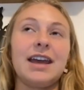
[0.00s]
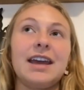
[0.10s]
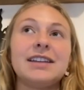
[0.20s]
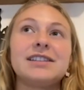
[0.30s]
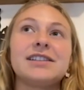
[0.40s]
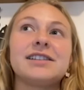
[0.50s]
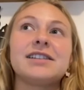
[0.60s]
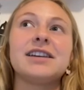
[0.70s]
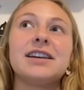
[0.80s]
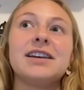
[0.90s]
it's
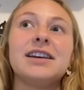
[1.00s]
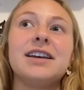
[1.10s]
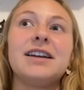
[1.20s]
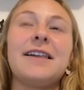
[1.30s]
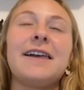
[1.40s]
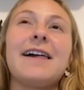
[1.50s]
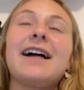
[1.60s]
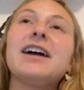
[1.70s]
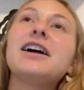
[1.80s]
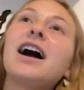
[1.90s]

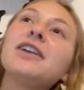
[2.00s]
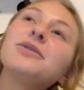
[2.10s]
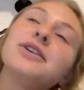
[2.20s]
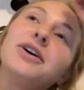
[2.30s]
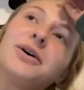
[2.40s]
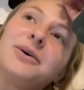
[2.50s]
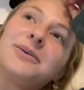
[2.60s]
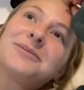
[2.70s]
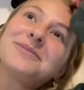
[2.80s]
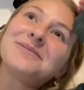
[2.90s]
I don't know
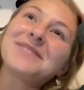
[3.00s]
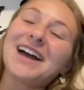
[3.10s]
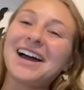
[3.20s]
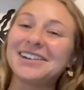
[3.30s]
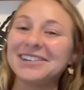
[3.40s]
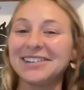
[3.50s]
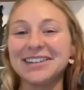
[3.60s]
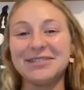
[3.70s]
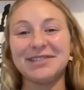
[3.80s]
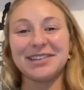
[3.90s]
how to
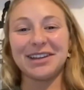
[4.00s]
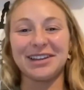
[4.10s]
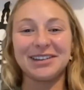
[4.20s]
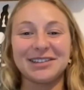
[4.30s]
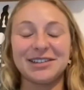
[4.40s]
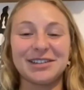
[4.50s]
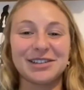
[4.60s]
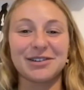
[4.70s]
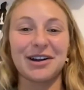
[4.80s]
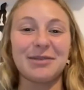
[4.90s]
even like
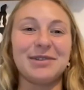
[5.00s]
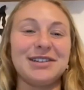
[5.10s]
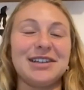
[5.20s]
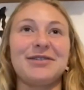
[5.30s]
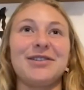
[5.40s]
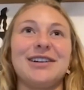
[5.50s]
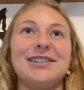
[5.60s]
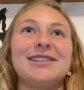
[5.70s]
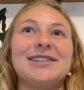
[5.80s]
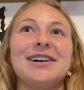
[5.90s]
describe the
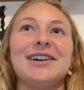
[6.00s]
difference.